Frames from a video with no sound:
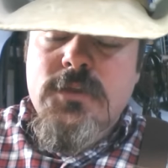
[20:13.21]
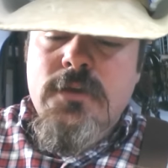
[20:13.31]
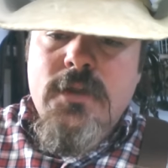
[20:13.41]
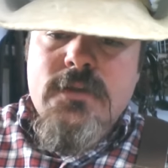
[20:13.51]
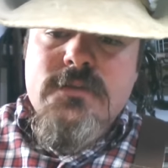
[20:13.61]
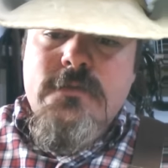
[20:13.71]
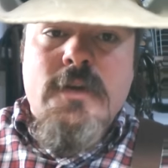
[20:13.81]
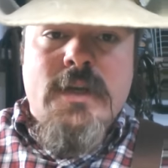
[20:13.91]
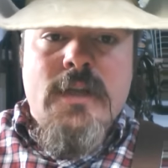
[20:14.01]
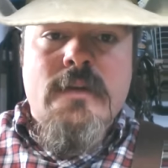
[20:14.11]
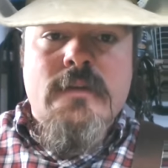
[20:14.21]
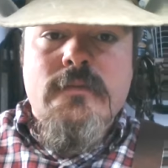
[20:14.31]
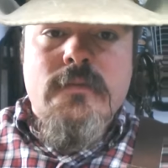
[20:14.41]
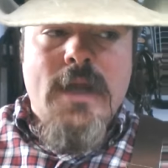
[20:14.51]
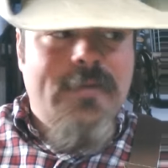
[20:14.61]
You know, that for getting to
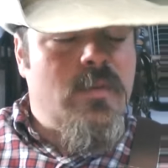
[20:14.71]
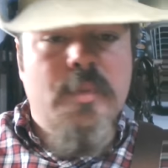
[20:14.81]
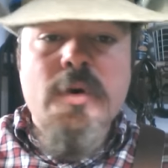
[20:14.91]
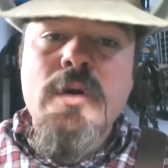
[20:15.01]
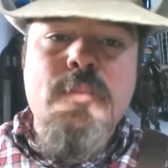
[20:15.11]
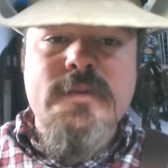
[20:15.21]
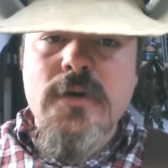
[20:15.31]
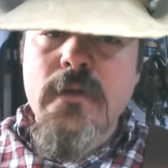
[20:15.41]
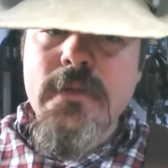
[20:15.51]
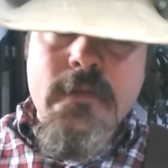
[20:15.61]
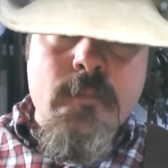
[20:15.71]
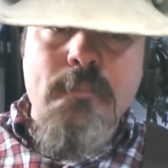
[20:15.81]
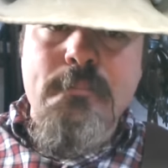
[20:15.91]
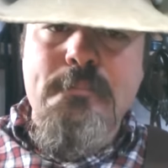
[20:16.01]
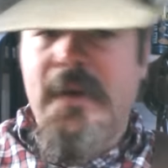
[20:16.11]
have to put up with all the other
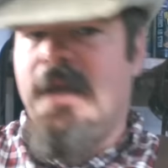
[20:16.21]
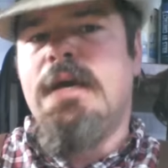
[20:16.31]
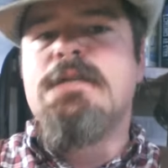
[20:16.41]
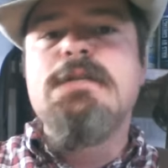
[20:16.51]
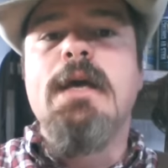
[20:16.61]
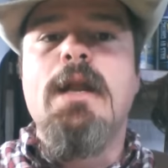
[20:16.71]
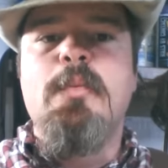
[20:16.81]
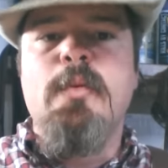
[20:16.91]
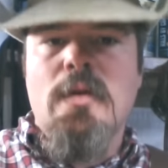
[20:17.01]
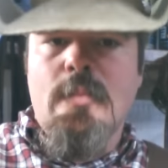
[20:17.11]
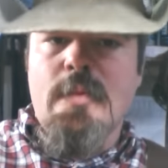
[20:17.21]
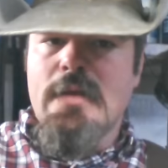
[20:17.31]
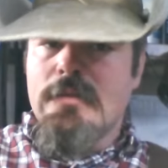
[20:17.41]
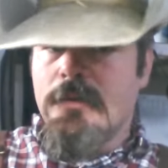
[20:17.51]
BS you got to put up with.